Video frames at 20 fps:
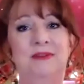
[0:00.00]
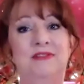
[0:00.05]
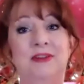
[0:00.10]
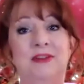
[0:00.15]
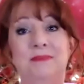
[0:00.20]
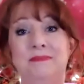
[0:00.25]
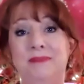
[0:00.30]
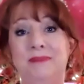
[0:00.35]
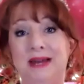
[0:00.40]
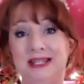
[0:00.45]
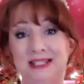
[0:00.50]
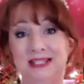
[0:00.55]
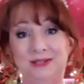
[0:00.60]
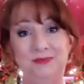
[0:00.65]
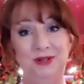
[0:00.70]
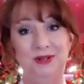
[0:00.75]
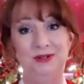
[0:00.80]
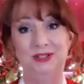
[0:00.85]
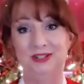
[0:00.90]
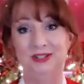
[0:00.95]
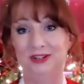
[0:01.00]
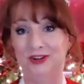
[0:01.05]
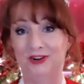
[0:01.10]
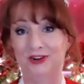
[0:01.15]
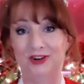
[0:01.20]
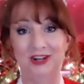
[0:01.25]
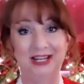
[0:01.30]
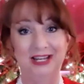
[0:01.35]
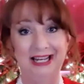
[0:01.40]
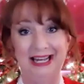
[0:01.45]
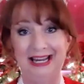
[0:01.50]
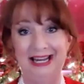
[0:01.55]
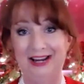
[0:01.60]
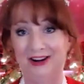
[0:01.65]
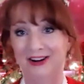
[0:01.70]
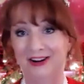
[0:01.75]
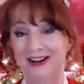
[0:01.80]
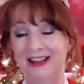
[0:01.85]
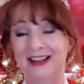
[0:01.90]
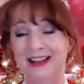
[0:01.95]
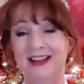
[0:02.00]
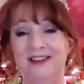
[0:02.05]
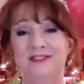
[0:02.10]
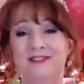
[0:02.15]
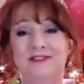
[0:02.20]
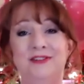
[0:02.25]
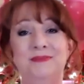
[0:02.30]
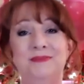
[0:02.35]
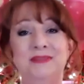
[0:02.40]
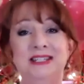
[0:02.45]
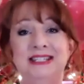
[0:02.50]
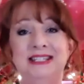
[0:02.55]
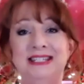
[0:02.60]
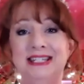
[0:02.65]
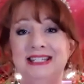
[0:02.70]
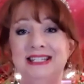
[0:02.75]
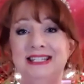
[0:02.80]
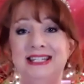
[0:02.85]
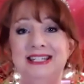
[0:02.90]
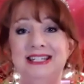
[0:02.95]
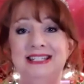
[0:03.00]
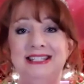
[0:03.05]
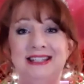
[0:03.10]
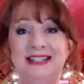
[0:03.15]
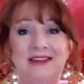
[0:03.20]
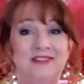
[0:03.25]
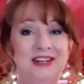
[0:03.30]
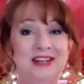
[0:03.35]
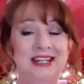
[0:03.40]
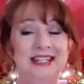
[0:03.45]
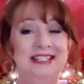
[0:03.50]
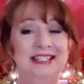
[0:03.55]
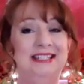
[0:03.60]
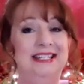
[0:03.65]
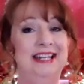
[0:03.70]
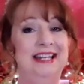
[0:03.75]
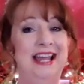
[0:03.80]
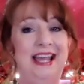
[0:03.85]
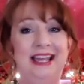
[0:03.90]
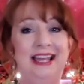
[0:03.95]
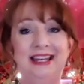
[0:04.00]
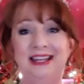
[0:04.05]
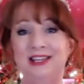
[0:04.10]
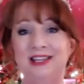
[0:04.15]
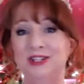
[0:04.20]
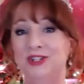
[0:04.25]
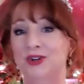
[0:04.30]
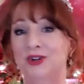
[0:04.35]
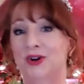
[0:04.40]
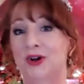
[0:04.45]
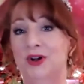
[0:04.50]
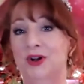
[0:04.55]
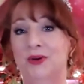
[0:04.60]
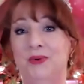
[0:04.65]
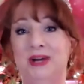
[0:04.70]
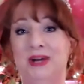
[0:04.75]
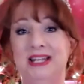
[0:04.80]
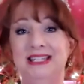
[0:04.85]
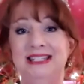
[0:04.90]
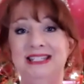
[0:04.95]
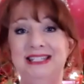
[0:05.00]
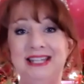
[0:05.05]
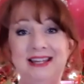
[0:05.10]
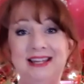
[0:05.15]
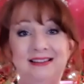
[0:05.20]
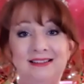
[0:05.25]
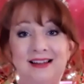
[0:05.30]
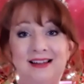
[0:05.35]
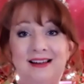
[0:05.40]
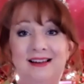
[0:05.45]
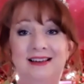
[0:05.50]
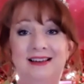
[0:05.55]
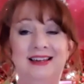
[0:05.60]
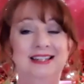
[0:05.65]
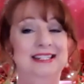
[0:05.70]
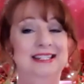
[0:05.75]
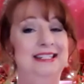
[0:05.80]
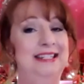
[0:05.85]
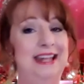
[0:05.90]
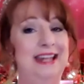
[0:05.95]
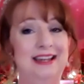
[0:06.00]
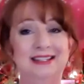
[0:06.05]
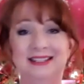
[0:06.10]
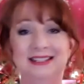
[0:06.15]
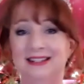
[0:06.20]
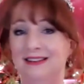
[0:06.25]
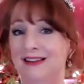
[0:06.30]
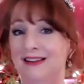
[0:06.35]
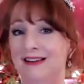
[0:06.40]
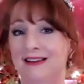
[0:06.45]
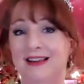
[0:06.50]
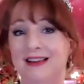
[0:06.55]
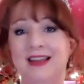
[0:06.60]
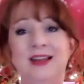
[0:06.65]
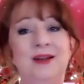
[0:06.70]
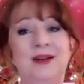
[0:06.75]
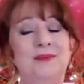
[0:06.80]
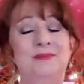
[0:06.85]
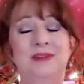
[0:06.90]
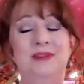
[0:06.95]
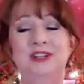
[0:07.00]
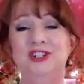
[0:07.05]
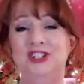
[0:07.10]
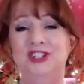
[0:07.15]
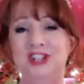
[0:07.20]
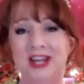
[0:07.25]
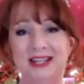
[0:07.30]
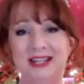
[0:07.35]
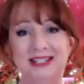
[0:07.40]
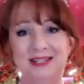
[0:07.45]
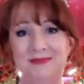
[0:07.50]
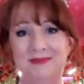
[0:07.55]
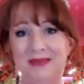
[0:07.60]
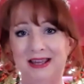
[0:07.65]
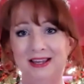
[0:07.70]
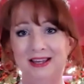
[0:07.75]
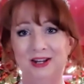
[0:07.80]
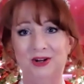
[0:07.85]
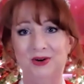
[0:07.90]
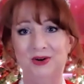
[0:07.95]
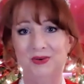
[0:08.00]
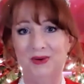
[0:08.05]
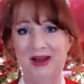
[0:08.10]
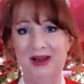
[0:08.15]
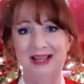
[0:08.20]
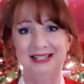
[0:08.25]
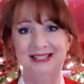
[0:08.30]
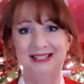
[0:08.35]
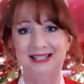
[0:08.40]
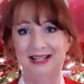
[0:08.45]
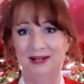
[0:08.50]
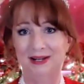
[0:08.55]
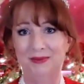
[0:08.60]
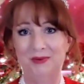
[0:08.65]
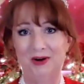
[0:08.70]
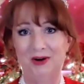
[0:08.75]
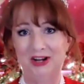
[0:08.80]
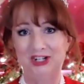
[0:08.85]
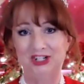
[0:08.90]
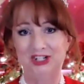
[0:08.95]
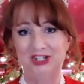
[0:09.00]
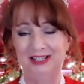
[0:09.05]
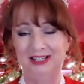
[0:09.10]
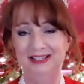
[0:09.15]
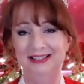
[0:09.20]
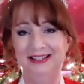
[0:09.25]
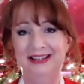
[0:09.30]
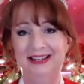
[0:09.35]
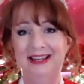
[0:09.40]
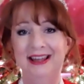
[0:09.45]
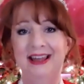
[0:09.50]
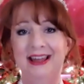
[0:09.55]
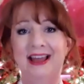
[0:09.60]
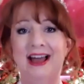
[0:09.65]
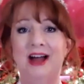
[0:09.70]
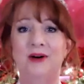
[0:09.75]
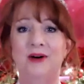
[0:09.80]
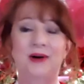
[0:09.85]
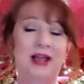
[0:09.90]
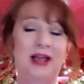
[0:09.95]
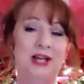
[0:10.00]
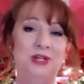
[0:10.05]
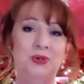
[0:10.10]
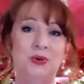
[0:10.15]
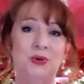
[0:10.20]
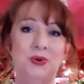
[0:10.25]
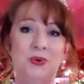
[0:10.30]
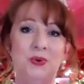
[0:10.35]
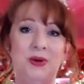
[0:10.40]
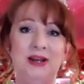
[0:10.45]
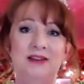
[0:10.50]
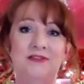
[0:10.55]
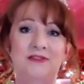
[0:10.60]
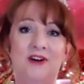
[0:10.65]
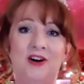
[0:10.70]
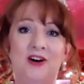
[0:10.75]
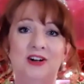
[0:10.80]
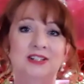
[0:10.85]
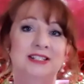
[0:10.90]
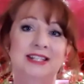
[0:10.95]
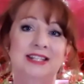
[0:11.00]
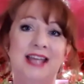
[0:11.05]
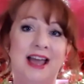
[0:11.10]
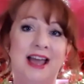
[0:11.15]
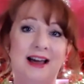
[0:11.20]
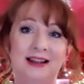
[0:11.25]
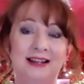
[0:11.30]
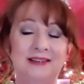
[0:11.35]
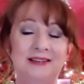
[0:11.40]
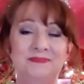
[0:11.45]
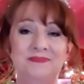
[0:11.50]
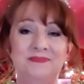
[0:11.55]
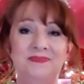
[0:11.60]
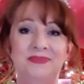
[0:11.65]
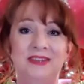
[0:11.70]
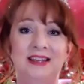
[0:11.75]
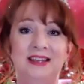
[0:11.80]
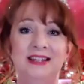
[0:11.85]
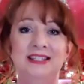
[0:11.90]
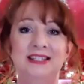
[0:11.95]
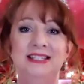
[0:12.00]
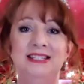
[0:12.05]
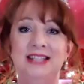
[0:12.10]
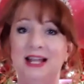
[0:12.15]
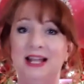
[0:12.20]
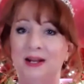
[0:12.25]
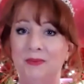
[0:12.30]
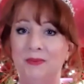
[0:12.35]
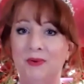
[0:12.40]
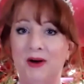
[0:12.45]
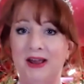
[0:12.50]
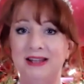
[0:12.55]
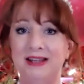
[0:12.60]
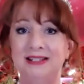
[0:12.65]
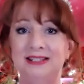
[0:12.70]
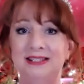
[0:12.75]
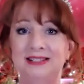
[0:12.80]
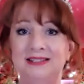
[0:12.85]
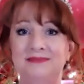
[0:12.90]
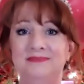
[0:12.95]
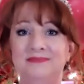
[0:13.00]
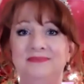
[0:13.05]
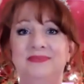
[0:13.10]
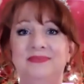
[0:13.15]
of the best music you're going to hear from the 60s, 70s, and 80s. You're going to want to sing along and dance along, but just make it a great celebration. Our annual Queen of Hearts Gala celebrates